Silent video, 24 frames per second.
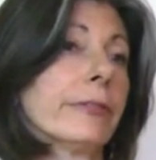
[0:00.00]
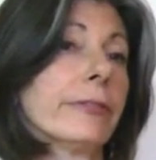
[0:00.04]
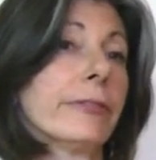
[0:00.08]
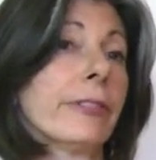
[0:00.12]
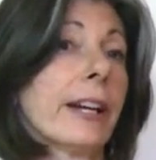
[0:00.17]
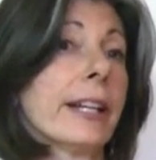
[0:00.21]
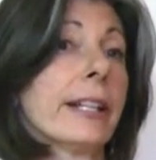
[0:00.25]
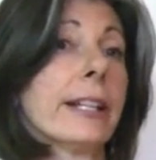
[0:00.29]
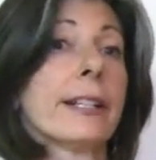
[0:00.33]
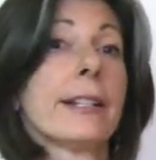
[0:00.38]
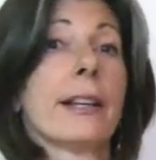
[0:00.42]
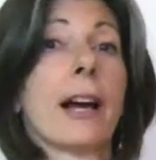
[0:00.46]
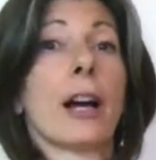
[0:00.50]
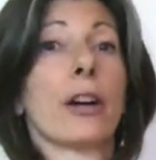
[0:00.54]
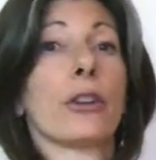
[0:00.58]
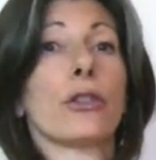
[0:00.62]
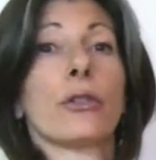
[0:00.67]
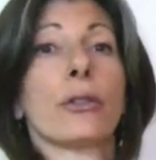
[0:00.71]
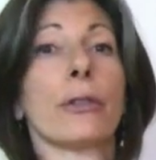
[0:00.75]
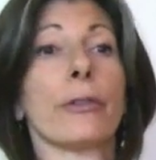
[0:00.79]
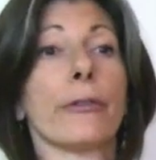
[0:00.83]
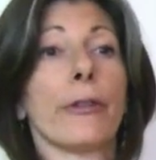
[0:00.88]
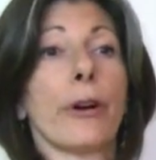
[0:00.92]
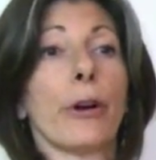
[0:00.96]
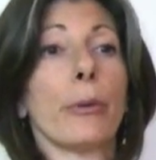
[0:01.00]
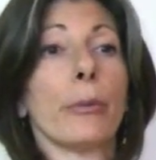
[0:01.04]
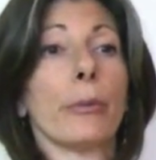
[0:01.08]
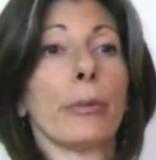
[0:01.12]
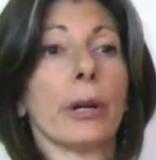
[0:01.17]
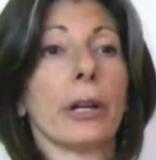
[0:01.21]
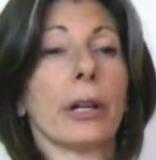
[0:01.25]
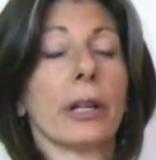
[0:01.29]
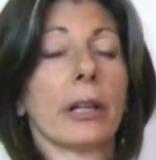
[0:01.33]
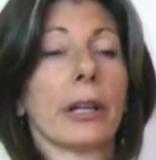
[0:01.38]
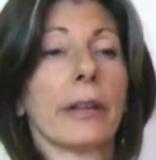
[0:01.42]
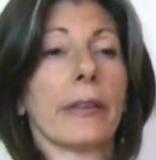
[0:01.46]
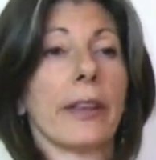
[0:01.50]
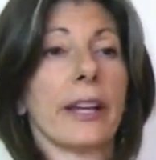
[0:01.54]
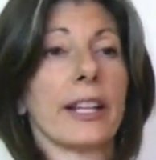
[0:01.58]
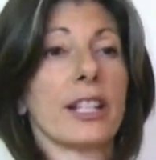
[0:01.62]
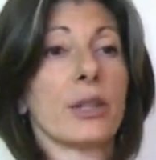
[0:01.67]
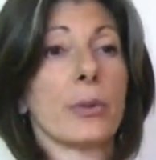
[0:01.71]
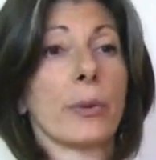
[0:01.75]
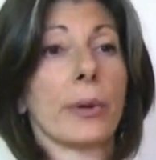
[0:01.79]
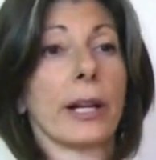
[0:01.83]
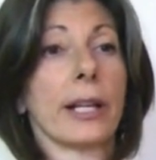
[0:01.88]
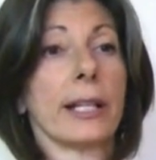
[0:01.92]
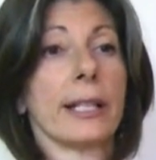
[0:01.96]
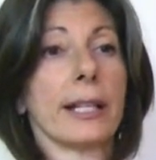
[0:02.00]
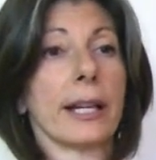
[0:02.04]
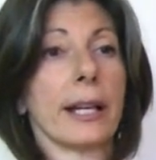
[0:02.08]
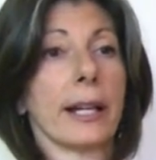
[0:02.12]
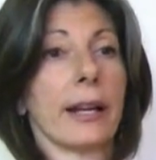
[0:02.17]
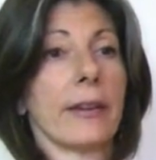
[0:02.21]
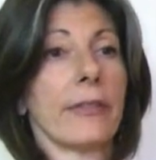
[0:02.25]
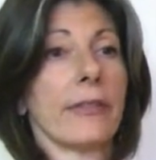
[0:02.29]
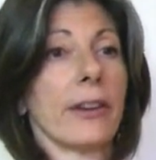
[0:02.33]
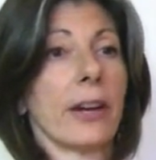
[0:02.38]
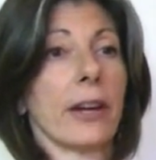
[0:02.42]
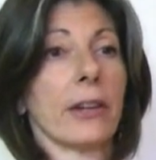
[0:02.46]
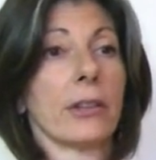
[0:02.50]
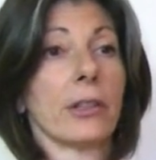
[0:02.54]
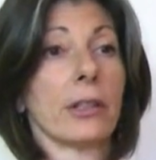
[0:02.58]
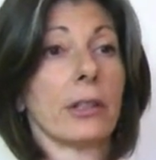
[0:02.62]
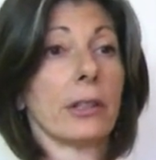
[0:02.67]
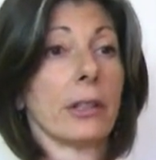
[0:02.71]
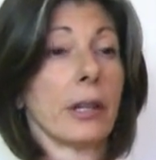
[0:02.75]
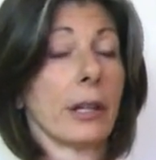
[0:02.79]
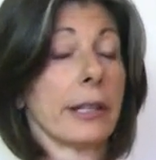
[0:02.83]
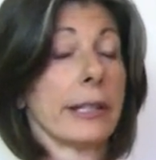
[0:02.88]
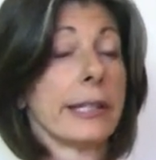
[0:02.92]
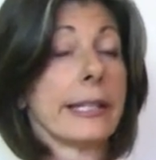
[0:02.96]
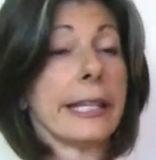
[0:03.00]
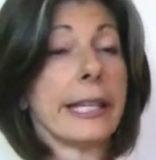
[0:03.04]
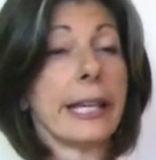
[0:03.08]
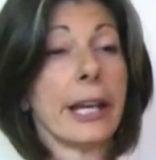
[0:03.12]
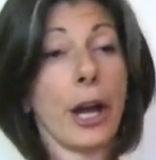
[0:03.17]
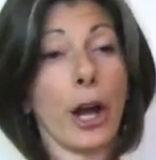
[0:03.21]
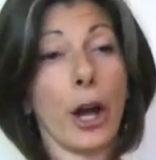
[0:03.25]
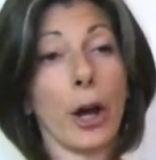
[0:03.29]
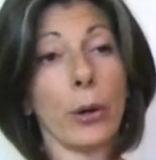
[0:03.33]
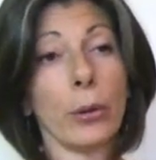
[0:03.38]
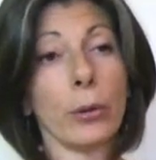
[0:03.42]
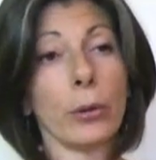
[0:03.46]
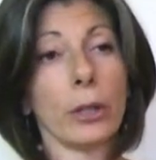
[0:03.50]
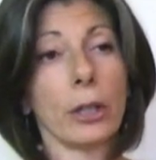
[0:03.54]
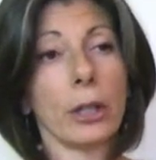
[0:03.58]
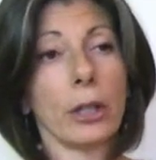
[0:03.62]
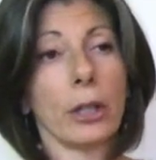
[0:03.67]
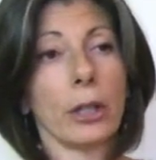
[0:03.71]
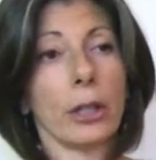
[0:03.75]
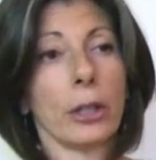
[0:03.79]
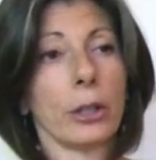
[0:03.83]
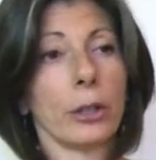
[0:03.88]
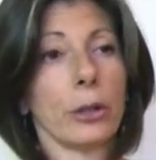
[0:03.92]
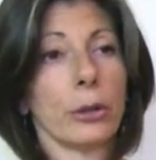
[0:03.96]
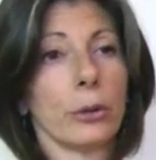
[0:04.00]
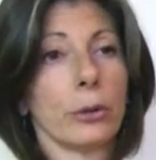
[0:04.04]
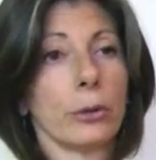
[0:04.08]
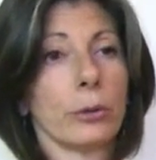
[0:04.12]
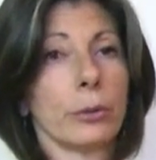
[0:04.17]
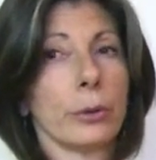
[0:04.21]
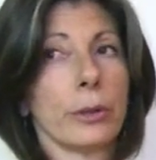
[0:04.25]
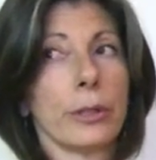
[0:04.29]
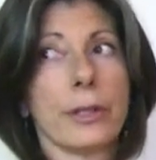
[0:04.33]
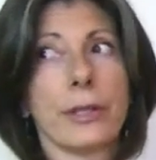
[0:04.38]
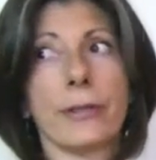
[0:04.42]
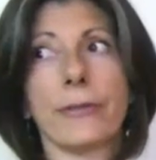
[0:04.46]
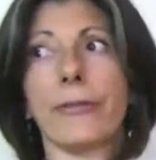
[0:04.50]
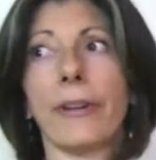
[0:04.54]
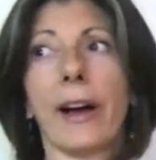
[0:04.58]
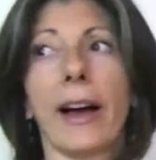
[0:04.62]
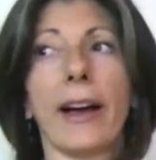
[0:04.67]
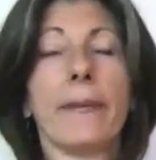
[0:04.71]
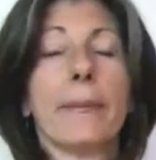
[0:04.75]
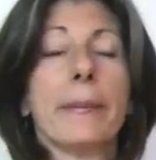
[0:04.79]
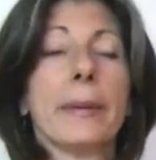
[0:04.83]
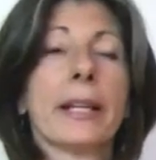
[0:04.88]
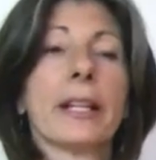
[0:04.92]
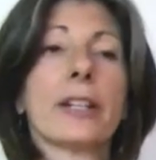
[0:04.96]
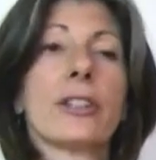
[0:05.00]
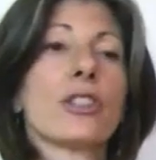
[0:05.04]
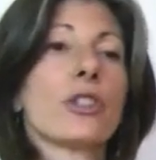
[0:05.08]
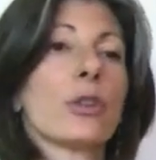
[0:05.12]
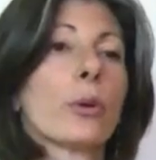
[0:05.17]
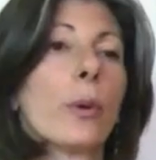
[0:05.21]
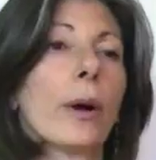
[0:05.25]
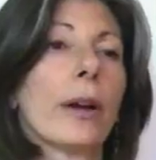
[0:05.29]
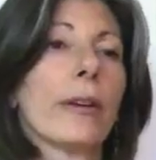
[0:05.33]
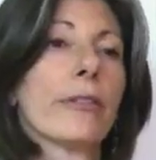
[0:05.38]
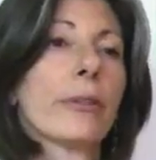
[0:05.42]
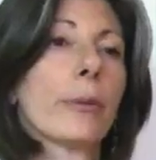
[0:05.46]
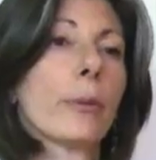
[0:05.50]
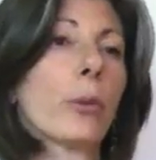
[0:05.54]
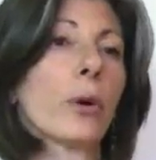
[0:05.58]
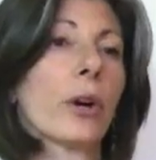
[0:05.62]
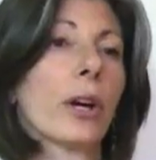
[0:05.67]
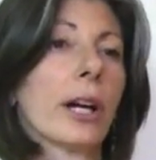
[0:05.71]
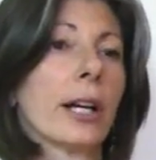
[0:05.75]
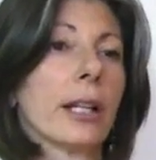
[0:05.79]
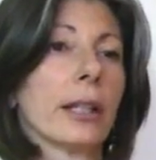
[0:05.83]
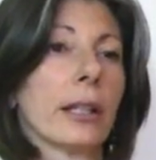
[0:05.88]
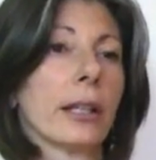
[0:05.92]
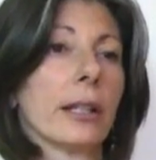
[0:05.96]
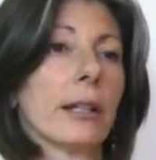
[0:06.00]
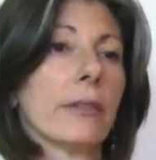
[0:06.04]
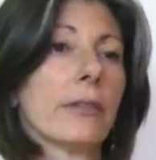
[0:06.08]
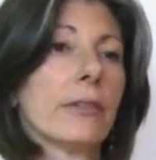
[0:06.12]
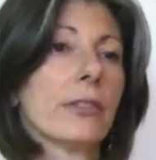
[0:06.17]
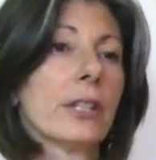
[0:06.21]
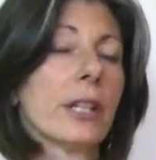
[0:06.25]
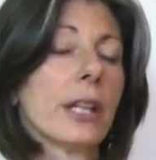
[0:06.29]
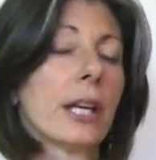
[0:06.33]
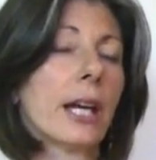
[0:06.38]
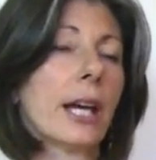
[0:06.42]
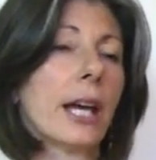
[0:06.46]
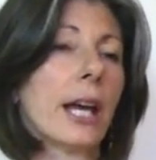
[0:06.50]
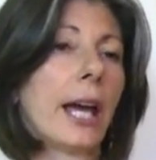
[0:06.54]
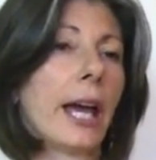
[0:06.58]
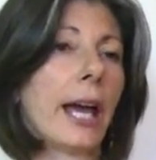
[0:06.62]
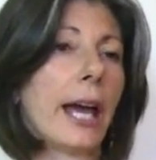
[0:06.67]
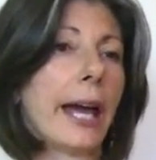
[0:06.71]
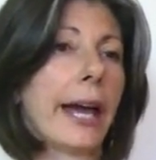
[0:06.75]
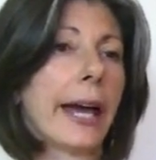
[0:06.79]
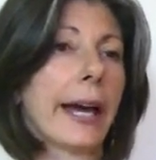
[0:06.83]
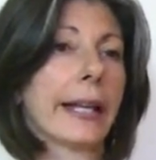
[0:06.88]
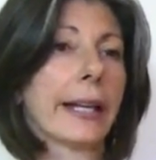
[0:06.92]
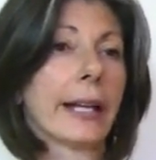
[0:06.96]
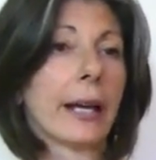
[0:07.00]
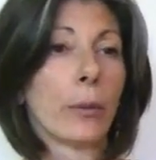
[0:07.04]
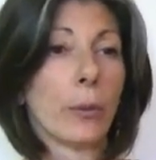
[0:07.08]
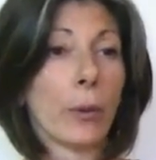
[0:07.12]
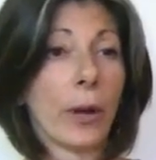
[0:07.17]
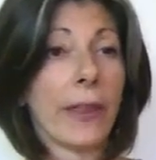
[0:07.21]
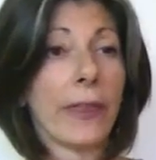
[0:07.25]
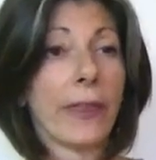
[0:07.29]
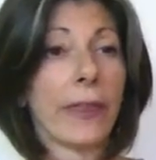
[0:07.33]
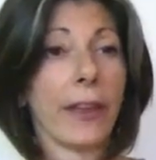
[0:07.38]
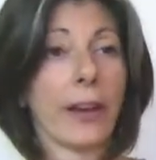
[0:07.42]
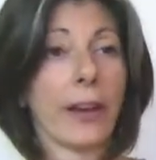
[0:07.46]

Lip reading: find a doctor in the phone book, and that's what I did. I found a DO who was 5 minutes away from where I lived, and I went